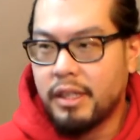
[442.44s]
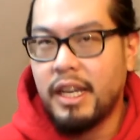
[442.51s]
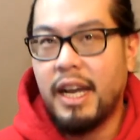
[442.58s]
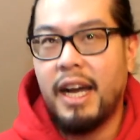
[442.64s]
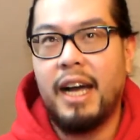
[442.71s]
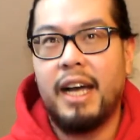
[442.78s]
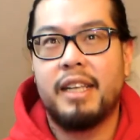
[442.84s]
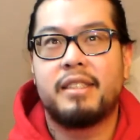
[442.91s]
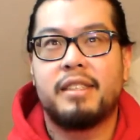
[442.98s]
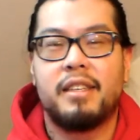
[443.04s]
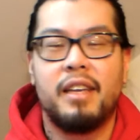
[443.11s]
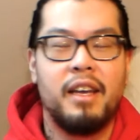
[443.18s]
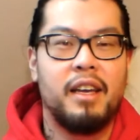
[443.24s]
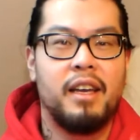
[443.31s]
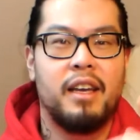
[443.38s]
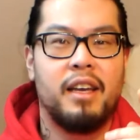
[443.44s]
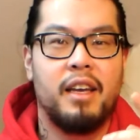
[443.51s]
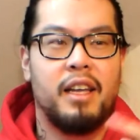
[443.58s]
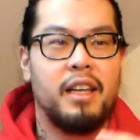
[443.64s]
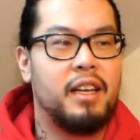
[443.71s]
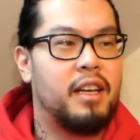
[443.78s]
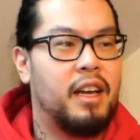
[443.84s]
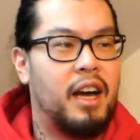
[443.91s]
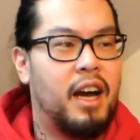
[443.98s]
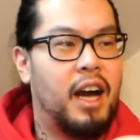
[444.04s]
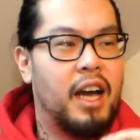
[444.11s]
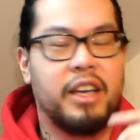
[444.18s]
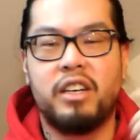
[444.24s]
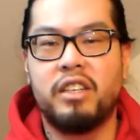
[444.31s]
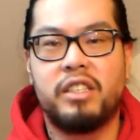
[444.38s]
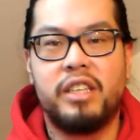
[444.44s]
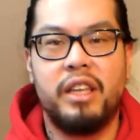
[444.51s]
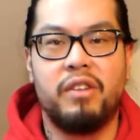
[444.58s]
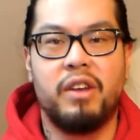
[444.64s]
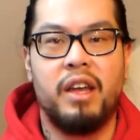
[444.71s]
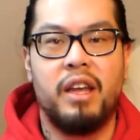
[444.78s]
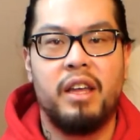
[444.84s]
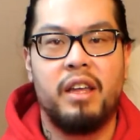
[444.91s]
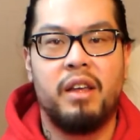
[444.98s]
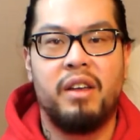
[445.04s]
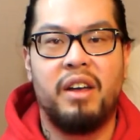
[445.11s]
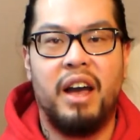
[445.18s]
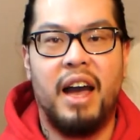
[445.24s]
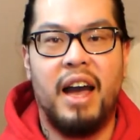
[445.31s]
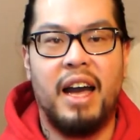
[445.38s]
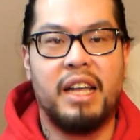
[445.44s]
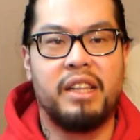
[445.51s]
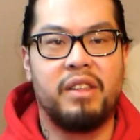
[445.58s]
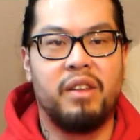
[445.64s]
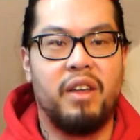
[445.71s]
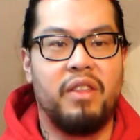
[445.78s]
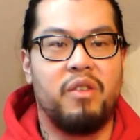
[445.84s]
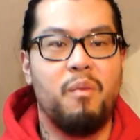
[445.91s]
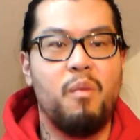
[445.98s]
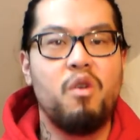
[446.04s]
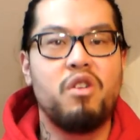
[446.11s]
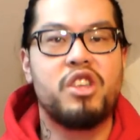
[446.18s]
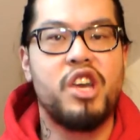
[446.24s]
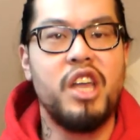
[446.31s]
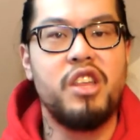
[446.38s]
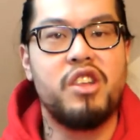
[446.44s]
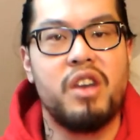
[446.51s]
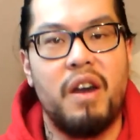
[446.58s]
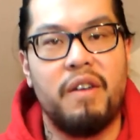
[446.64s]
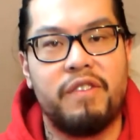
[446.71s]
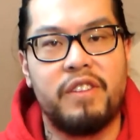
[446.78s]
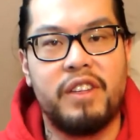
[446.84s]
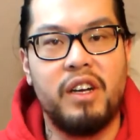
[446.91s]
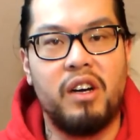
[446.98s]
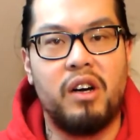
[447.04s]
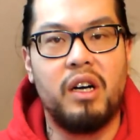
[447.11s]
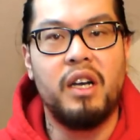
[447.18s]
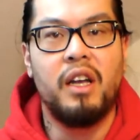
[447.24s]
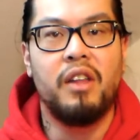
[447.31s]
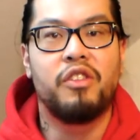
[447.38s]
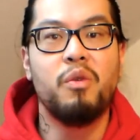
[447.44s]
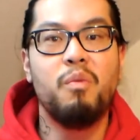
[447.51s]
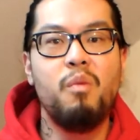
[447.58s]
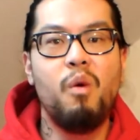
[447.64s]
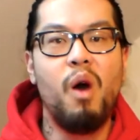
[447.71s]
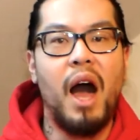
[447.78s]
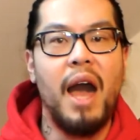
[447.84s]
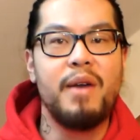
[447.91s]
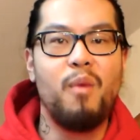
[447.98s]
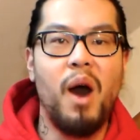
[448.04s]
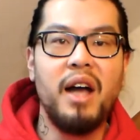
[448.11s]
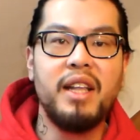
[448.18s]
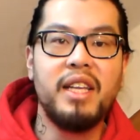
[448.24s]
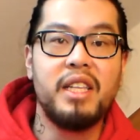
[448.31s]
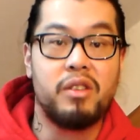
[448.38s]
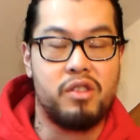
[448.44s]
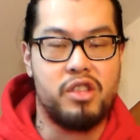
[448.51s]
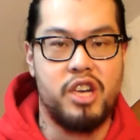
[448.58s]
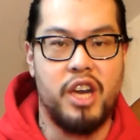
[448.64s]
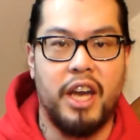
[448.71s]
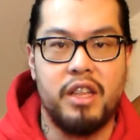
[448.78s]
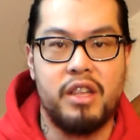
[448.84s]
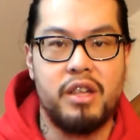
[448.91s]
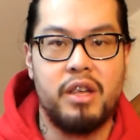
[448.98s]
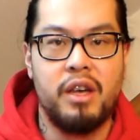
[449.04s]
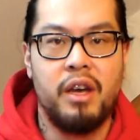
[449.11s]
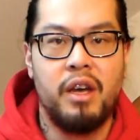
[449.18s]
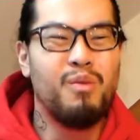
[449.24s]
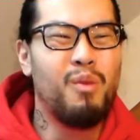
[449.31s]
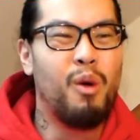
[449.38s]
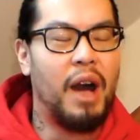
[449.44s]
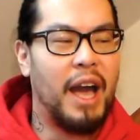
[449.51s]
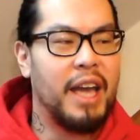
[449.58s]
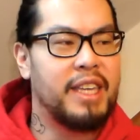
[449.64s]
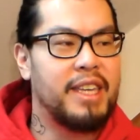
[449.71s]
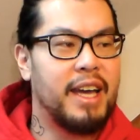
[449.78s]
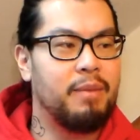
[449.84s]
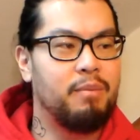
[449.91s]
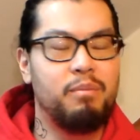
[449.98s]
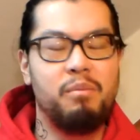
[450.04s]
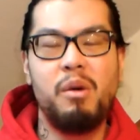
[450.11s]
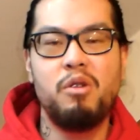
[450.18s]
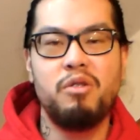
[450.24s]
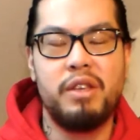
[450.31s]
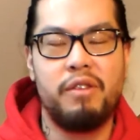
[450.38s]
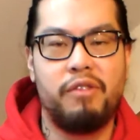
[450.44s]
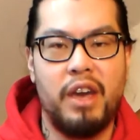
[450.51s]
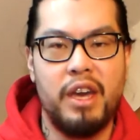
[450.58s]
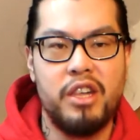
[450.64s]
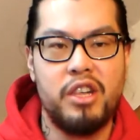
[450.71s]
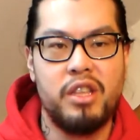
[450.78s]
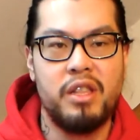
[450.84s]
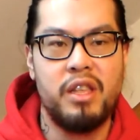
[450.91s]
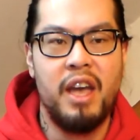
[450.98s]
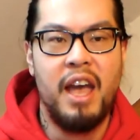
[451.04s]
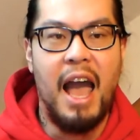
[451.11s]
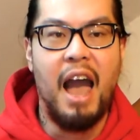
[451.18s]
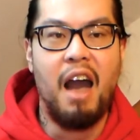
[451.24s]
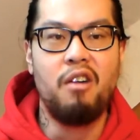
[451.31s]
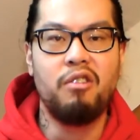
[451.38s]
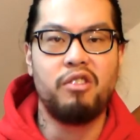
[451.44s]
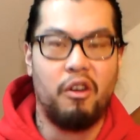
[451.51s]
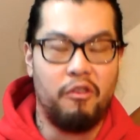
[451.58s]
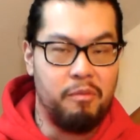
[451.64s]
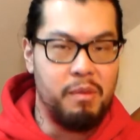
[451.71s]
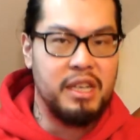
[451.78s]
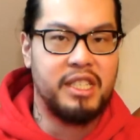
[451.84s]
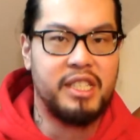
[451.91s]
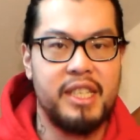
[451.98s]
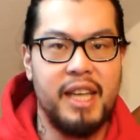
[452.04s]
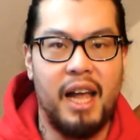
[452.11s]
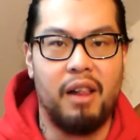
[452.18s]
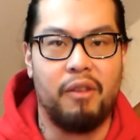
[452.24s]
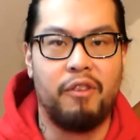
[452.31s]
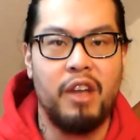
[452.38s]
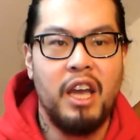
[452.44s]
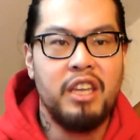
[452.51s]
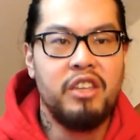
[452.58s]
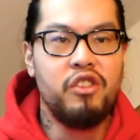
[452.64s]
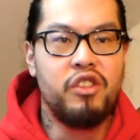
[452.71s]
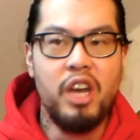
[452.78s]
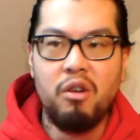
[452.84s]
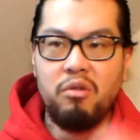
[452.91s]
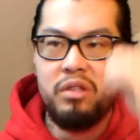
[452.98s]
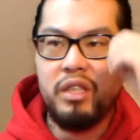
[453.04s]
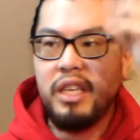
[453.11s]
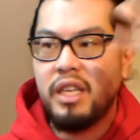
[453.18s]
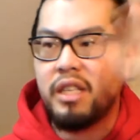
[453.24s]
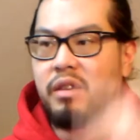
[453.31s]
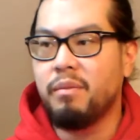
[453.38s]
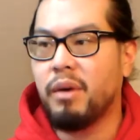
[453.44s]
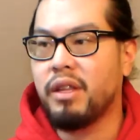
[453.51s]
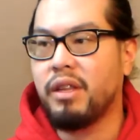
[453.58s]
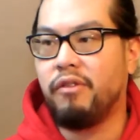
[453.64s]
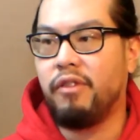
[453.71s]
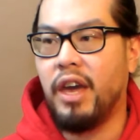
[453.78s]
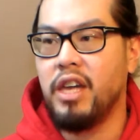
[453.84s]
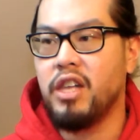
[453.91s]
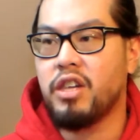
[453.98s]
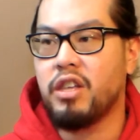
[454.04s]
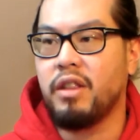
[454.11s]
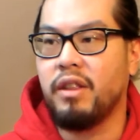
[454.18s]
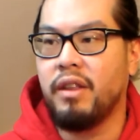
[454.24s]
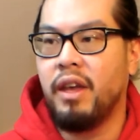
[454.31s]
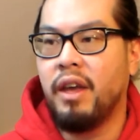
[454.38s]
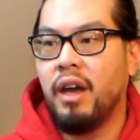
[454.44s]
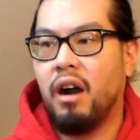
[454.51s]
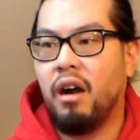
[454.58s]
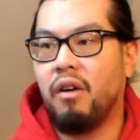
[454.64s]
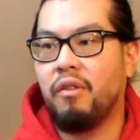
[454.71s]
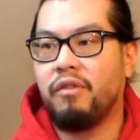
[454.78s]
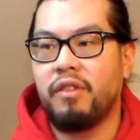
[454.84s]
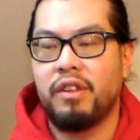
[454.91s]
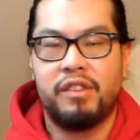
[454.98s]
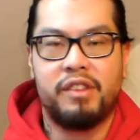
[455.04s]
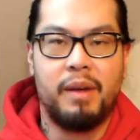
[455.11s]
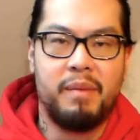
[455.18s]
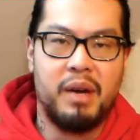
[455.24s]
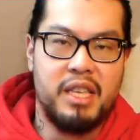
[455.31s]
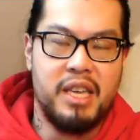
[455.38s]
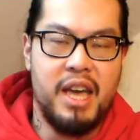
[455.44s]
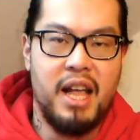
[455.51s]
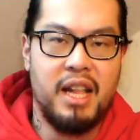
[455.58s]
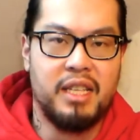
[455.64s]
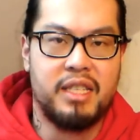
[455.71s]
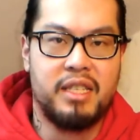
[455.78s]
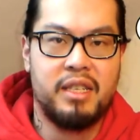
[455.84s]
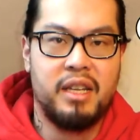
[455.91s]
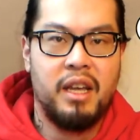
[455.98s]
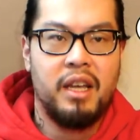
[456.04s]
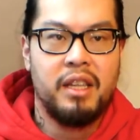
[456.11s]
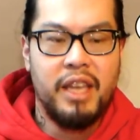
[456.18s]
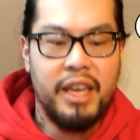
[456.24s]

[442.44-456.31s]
that I continued. And the more changes I saw, the more I wanted to change. The more I get motivation out of myself. You don't need the motivation of somebody else.